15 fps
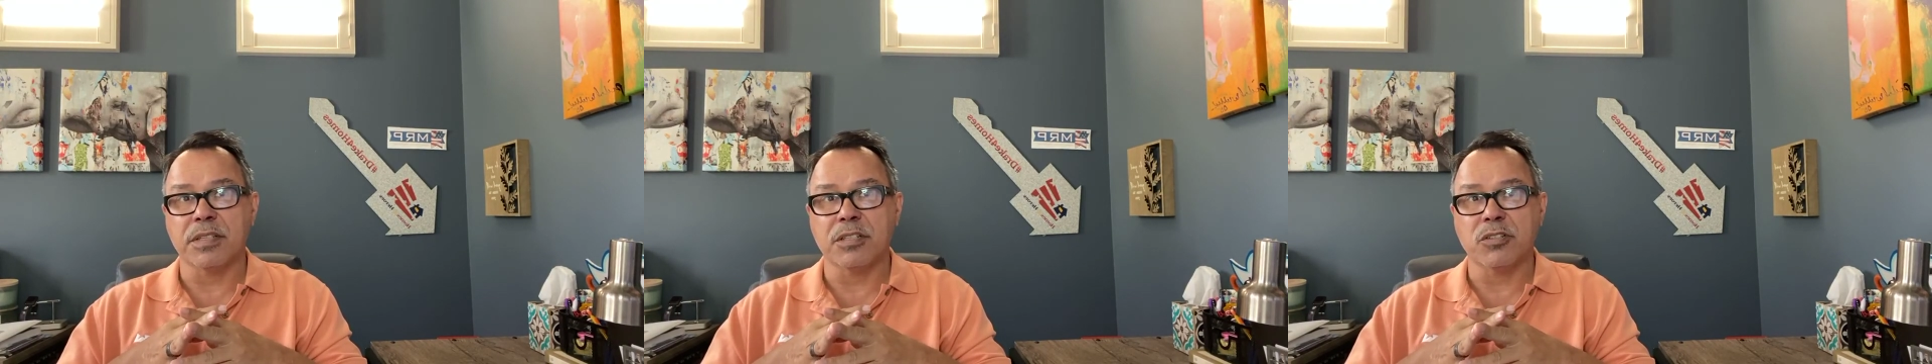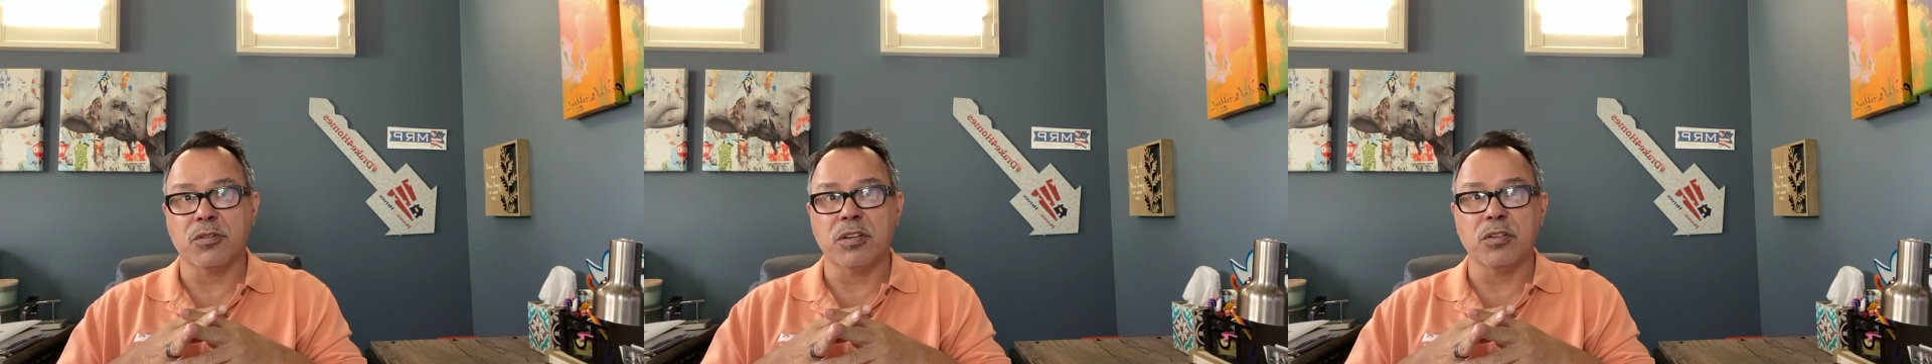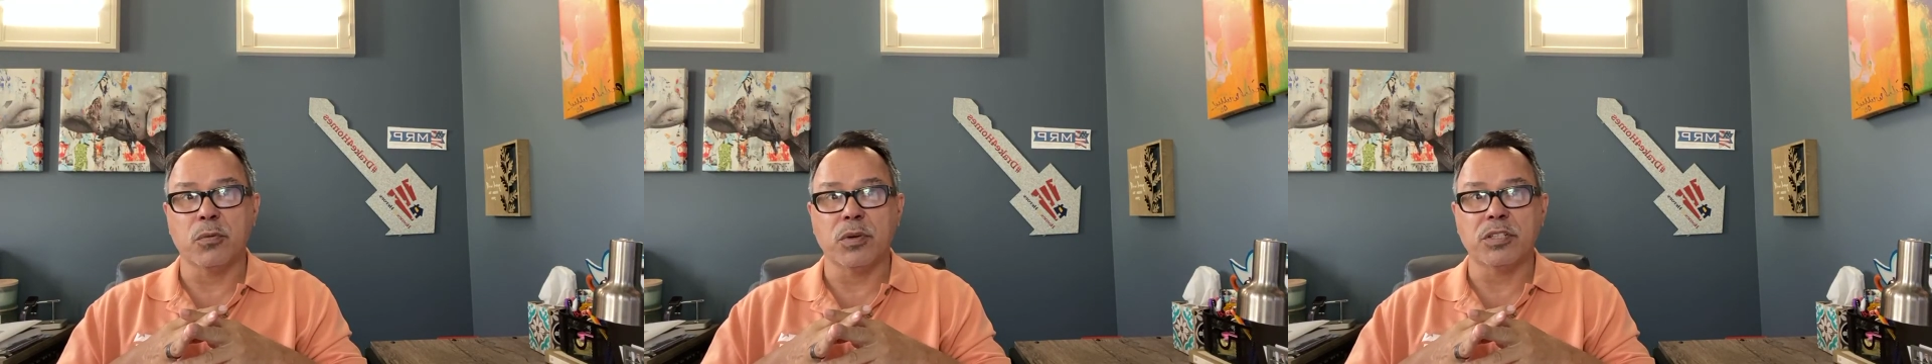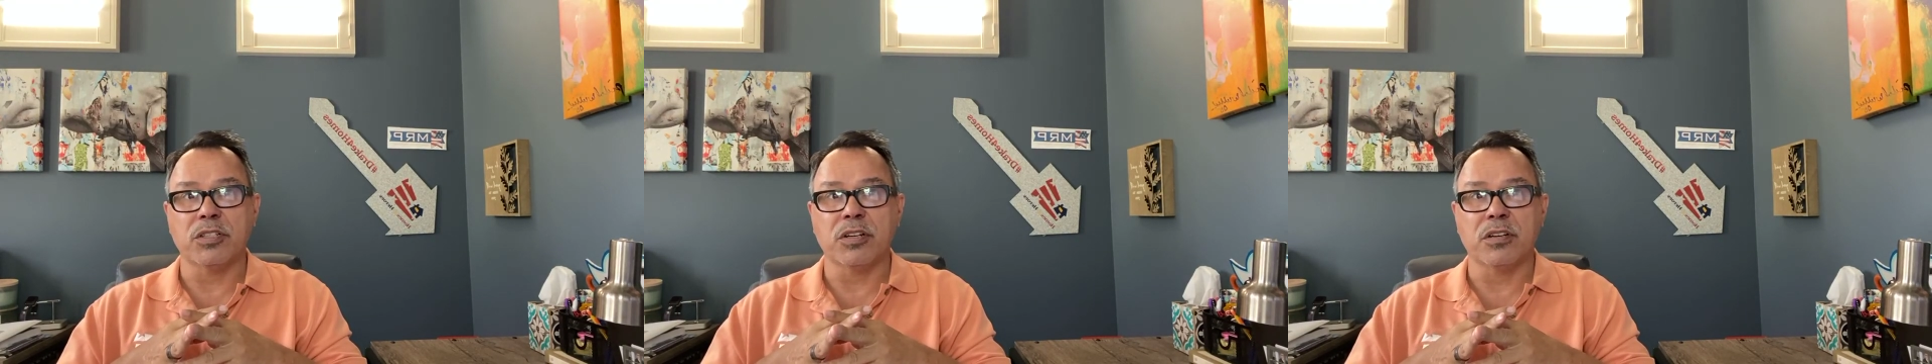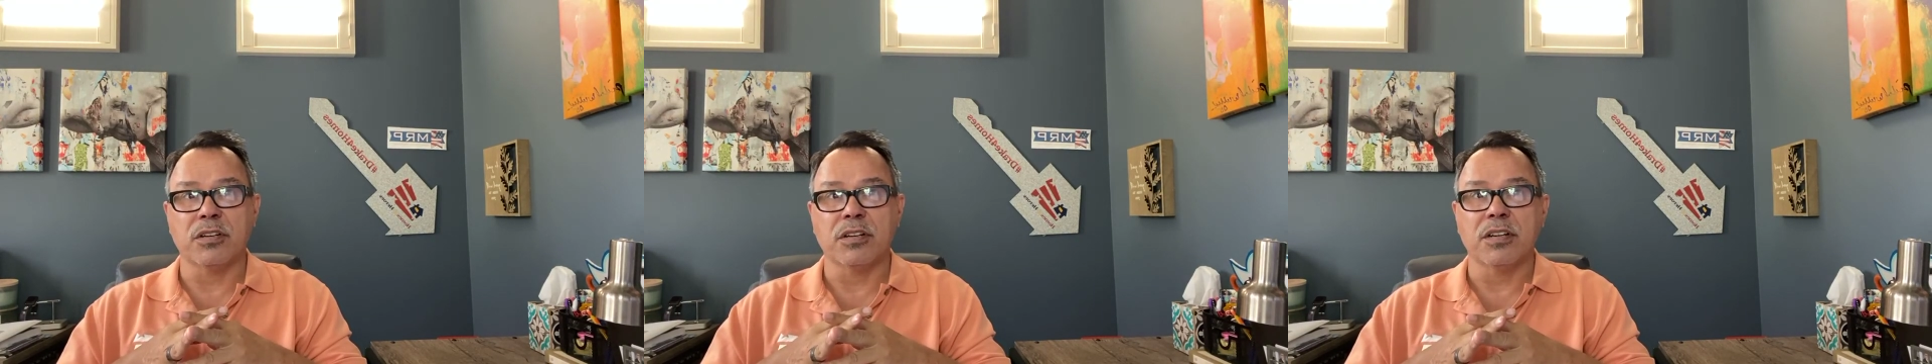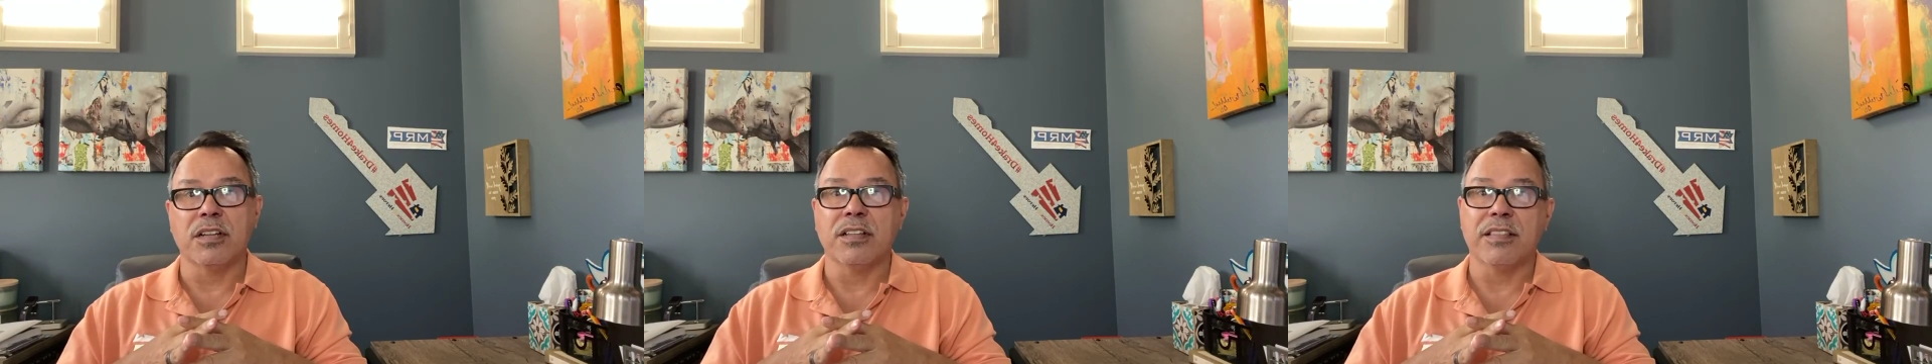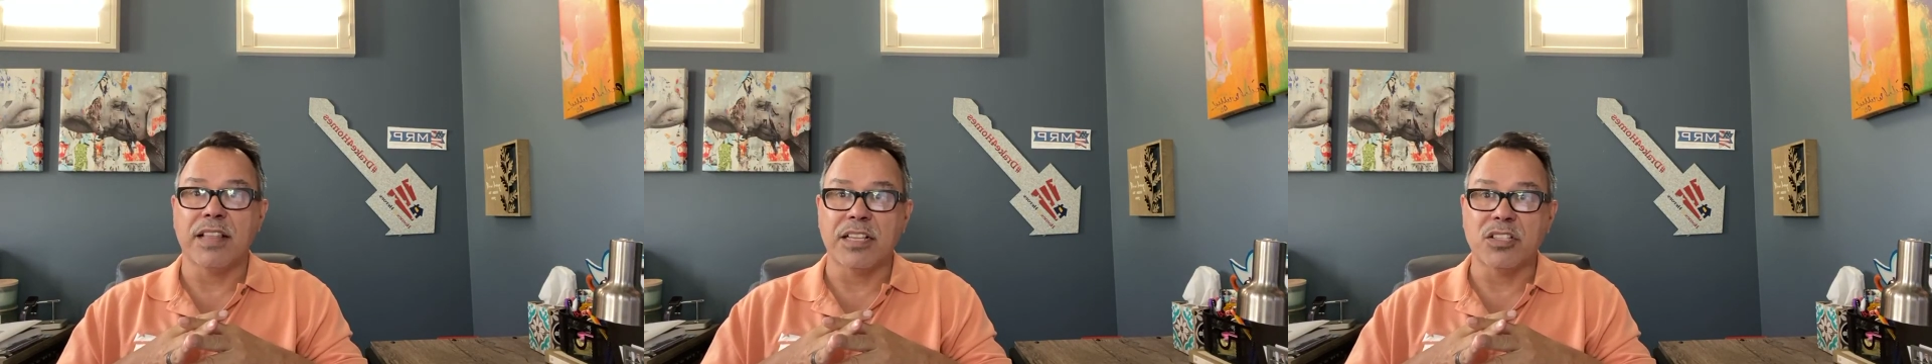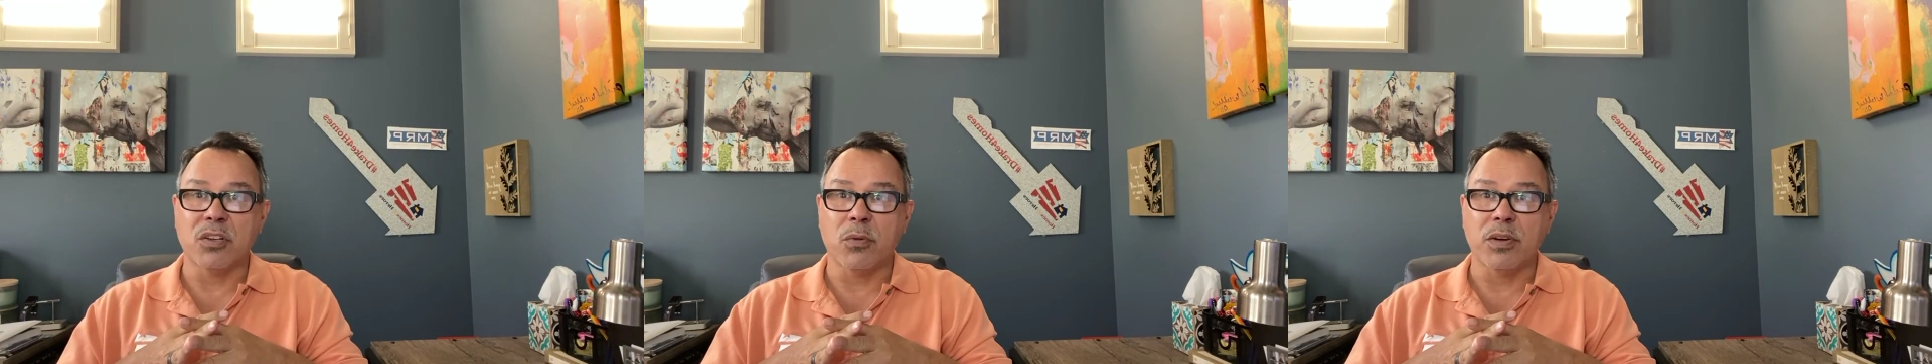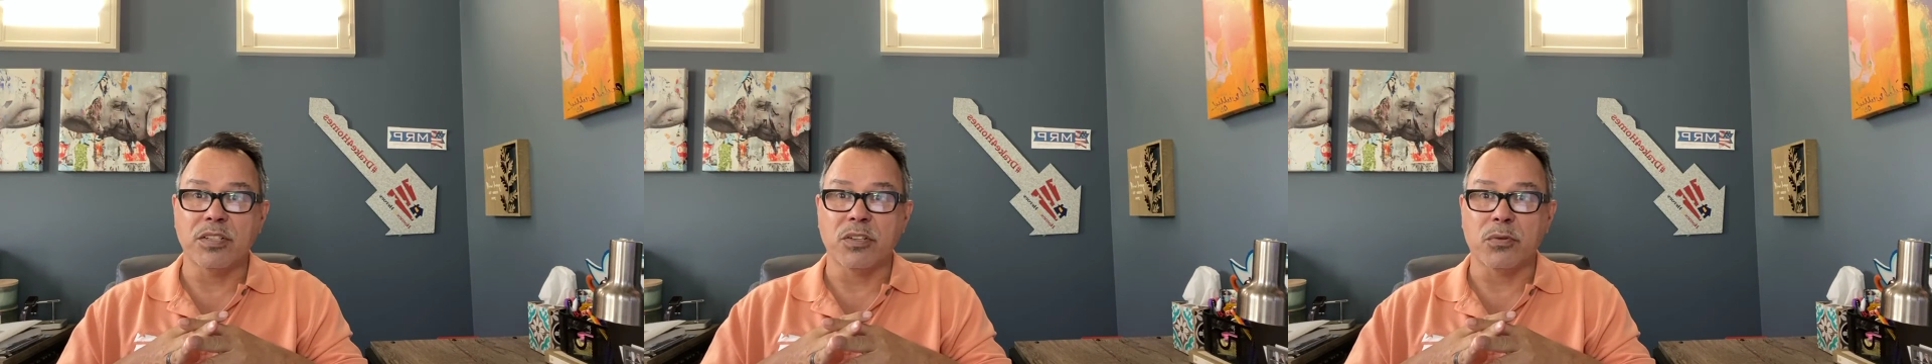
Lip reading: during the winter. That's always